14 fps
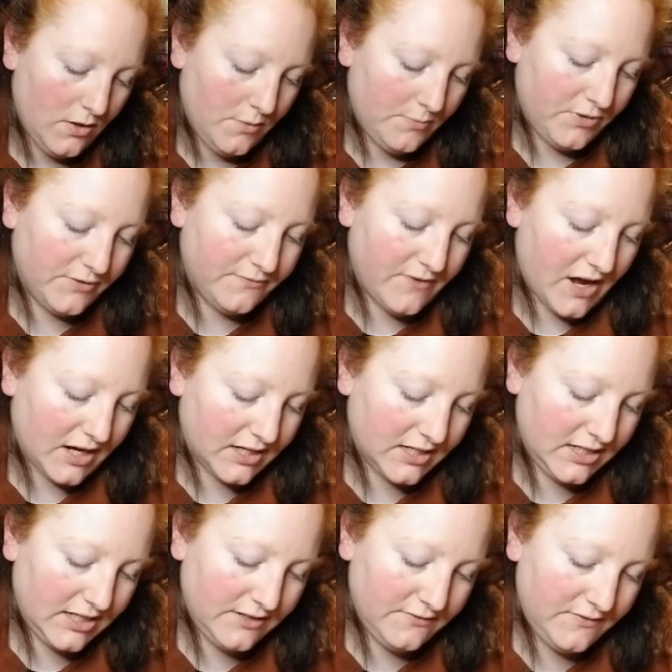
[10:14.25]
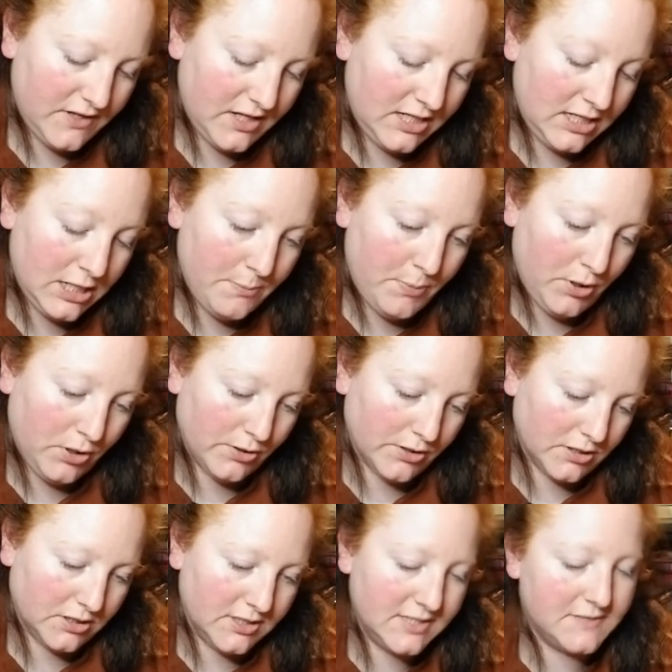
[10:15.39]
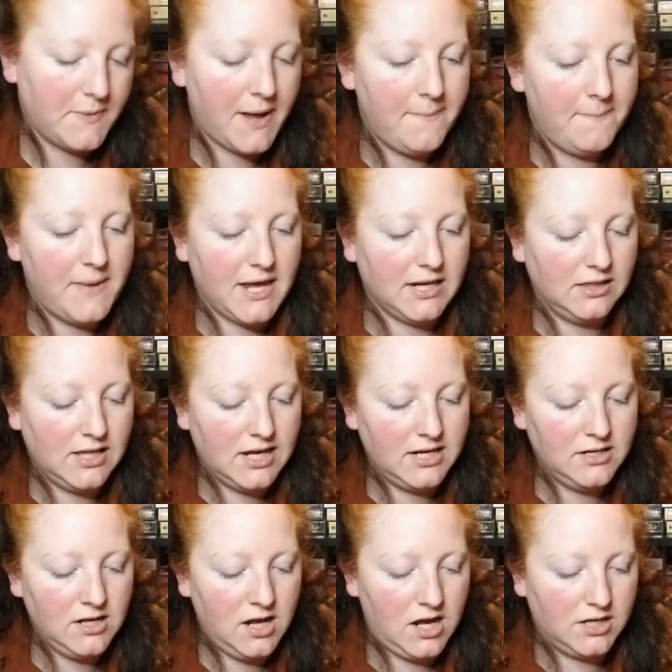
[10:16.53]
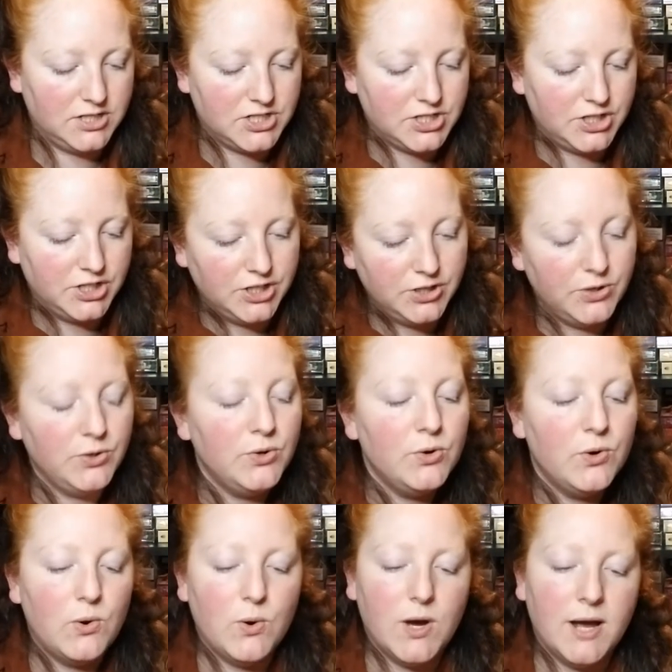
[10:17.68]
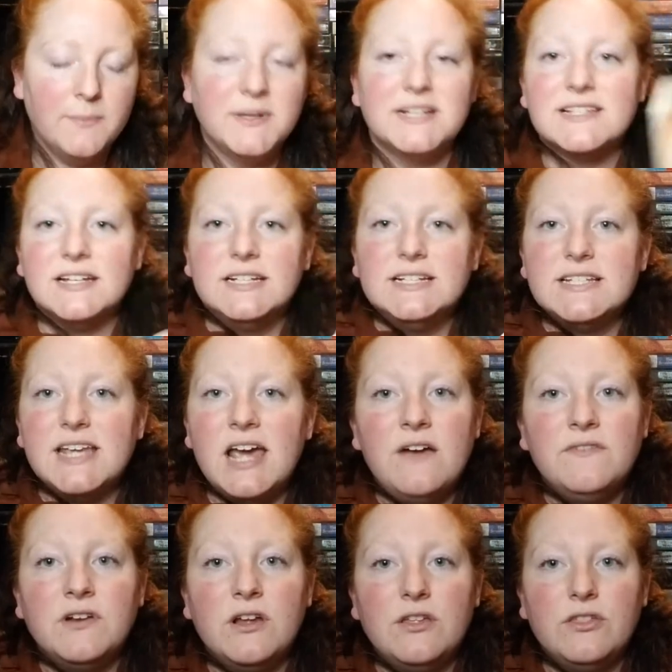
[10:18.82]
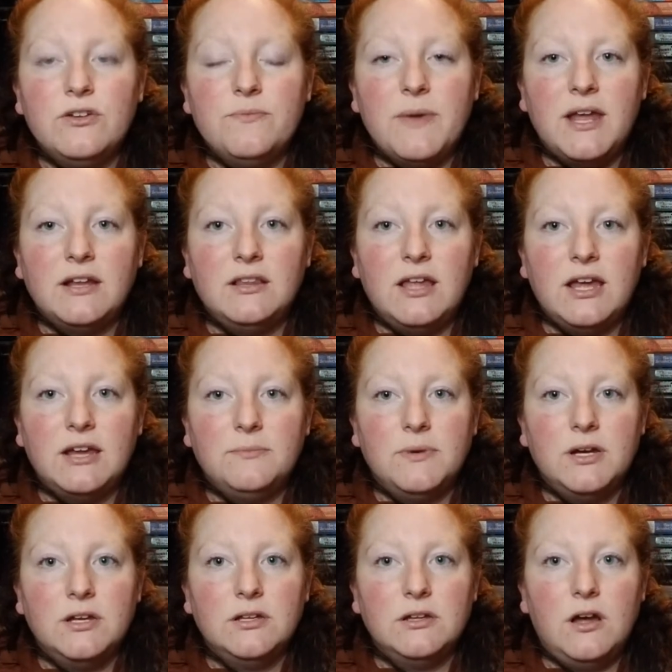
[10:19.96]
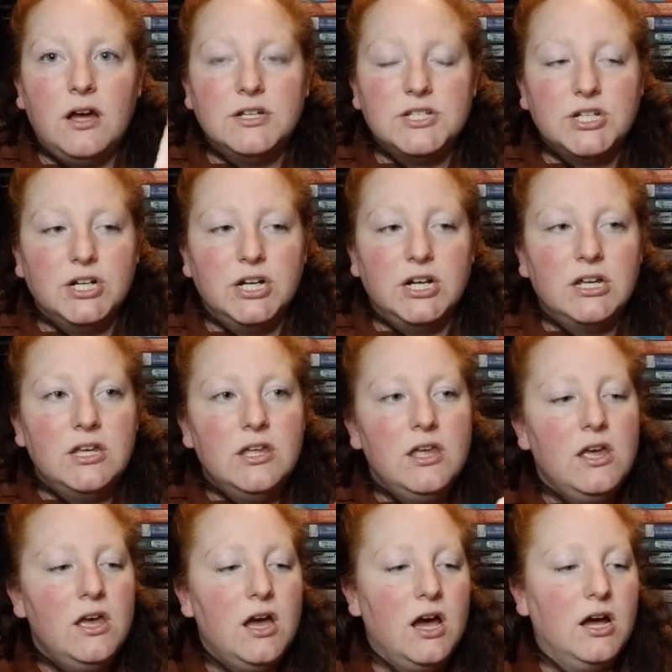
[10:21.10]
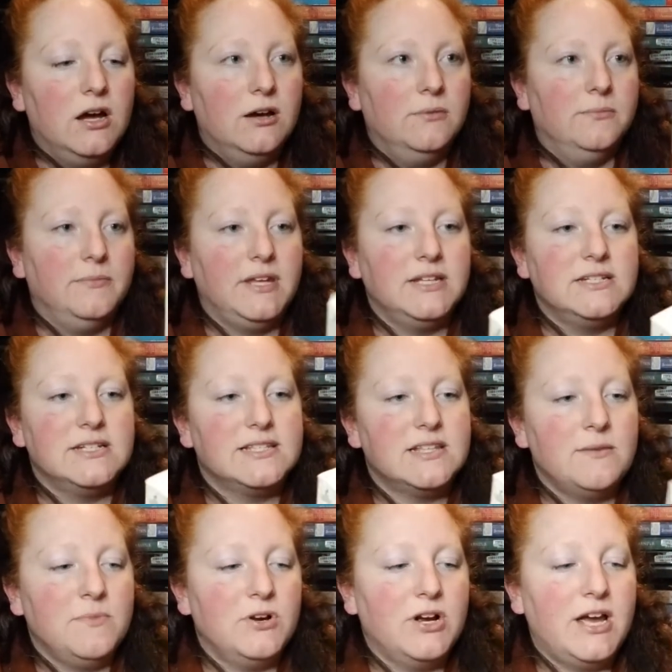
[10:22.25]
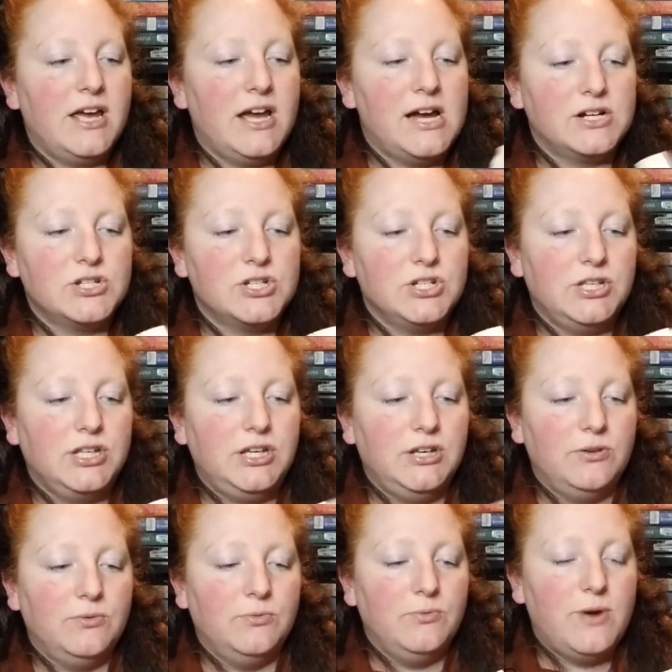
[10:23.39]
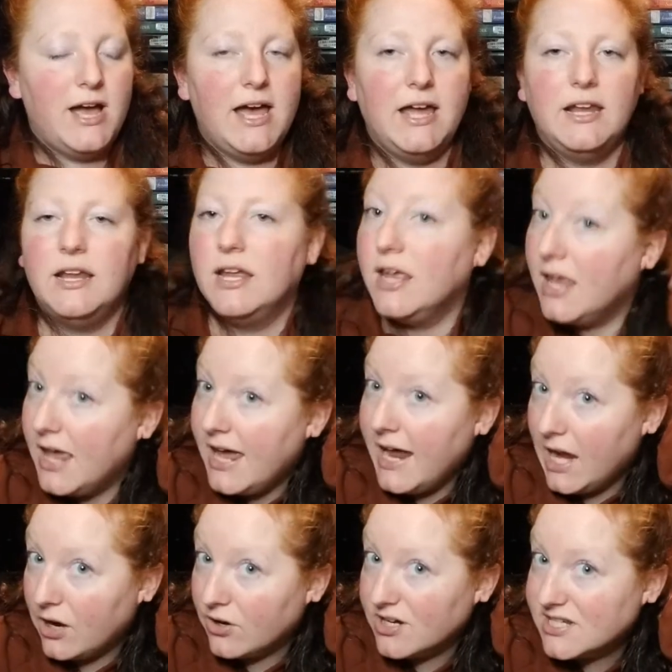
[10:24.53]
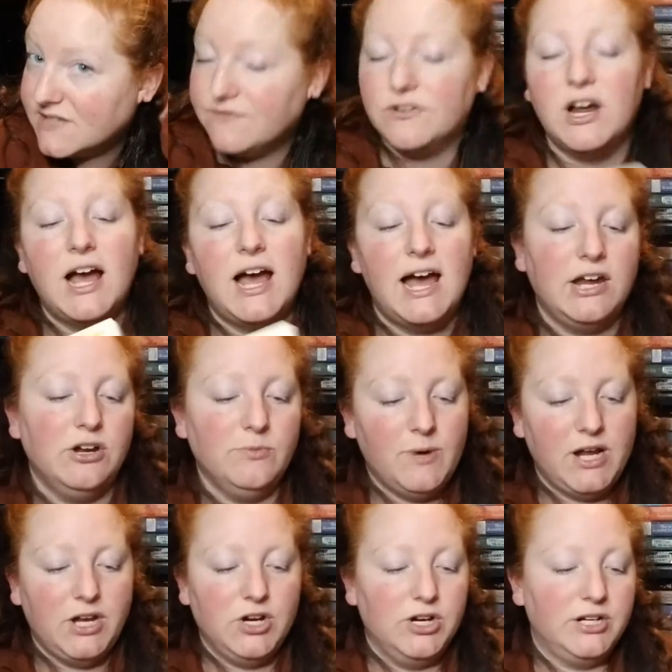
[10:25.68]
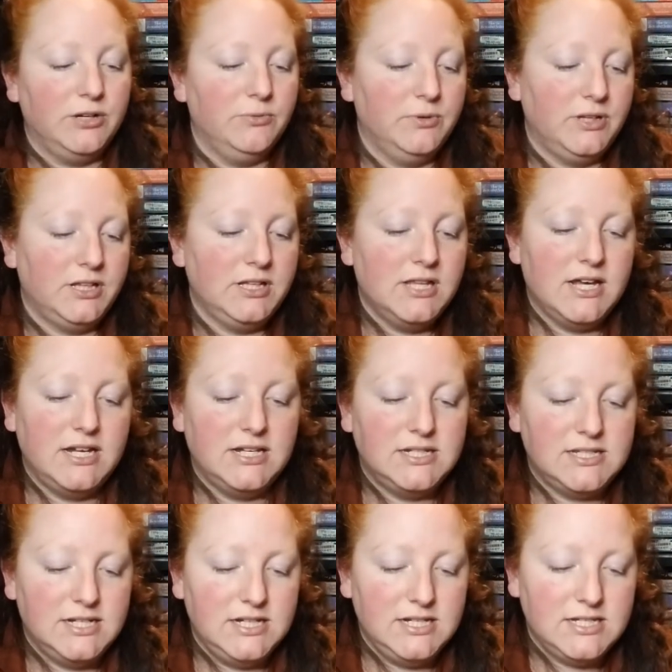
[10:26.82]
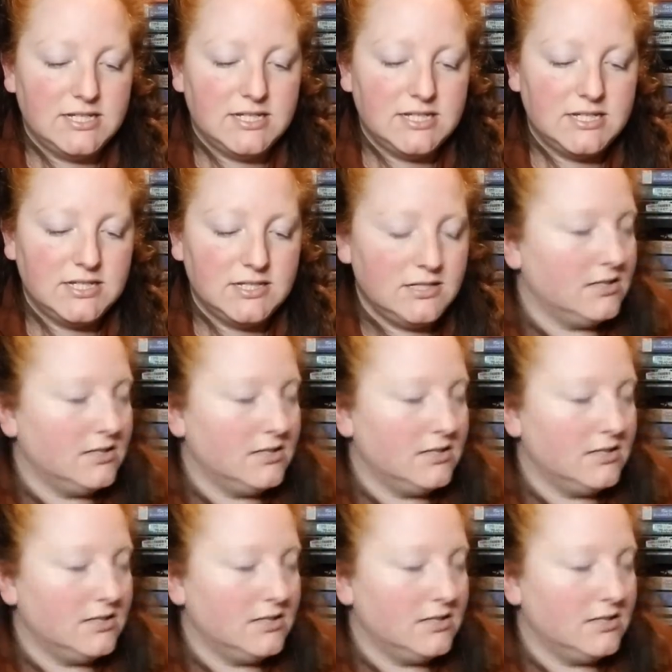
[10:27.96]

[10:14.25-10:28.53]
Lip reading: Provocative in Pearls by Madeline Hunter. Ooh, I'm excited to have another Madeline Hunter. In December, I actually read Heiress for Hire by her and I really liked it.